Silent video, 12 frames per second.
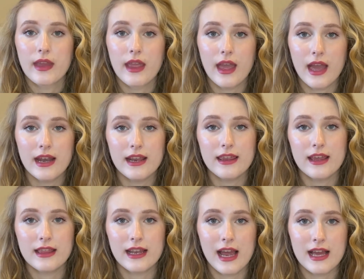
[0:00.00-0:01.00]
Anything
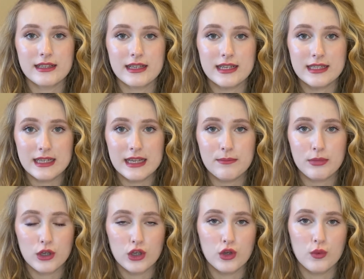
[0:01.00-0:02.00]
that has a deep
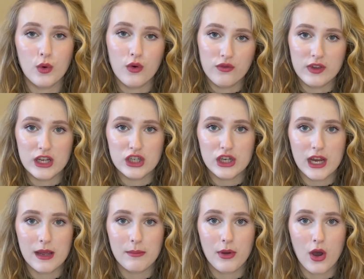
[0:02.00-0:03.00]
U or V
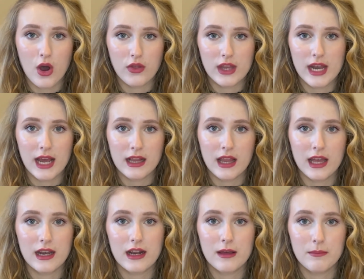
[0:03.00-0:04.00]
shape on the
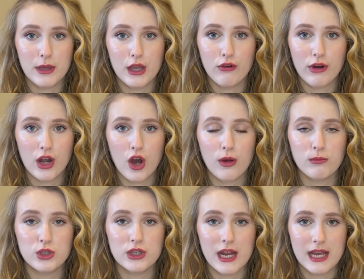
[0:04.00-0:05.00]
neckline can be a great
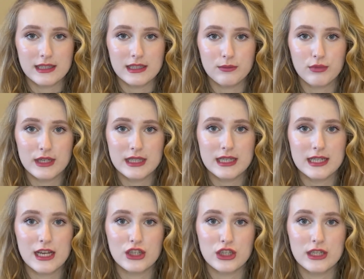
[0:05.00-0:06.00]
option, as this brings the
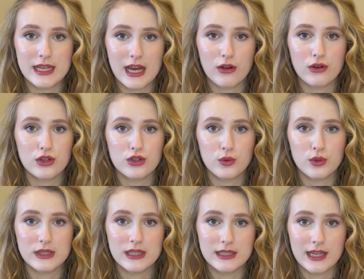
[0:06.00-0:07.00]
attention down towards
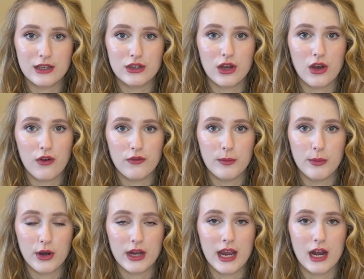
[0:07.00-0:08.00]
the center of the
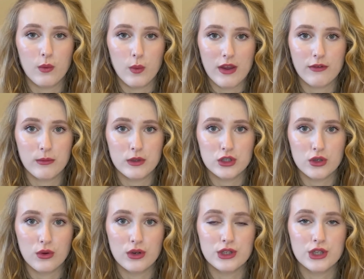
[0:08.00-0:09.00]
body and away from the
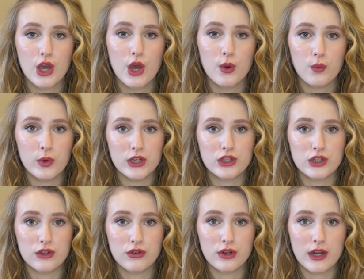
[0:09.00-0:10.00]
shoulders, which
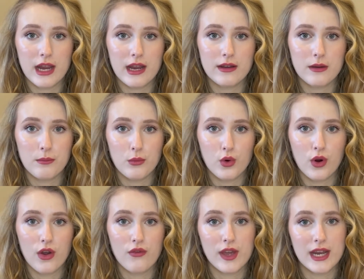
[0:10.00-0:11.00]
can create more
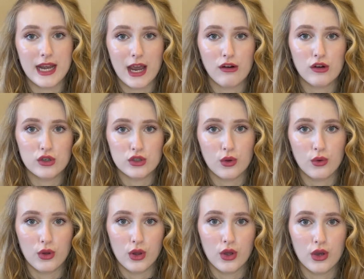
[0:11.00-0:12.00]
of a narrow shoulder
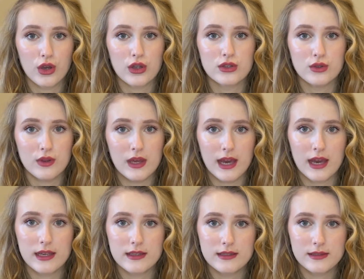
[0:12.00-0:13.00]
look to the
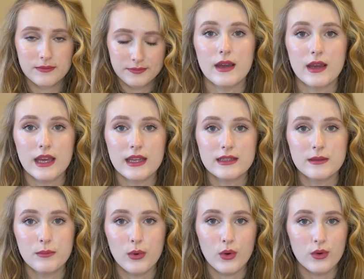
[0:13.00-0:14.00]
eyes. It's
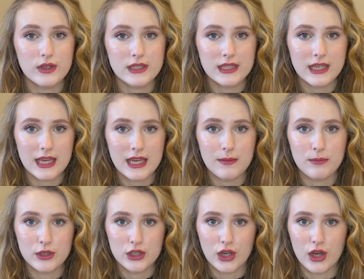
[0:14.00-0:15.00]
important to keep
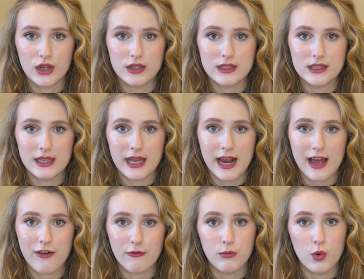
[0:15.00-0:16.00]
shirts that have
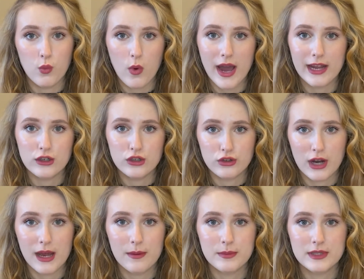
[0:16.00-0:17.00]
more wide
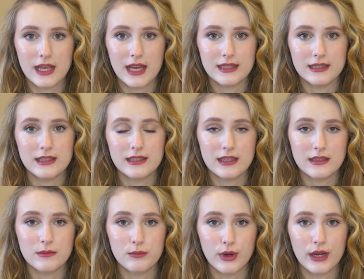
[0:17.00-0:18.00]
straps, as this
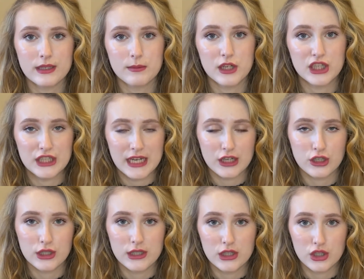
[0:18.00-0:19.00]
doesn't bring as much
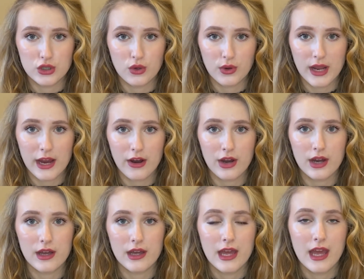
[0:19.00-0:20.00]
attention to the shoulder
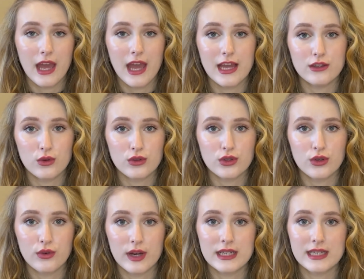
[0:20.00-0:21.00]
area. It's also
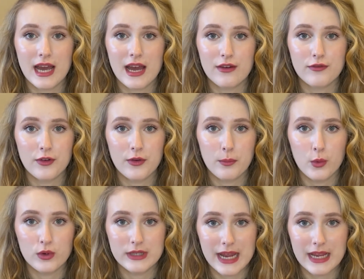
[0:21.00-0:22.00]
great to have more
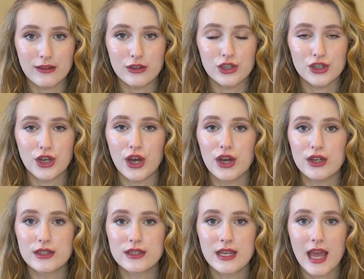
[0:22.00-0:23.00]
tailored shirts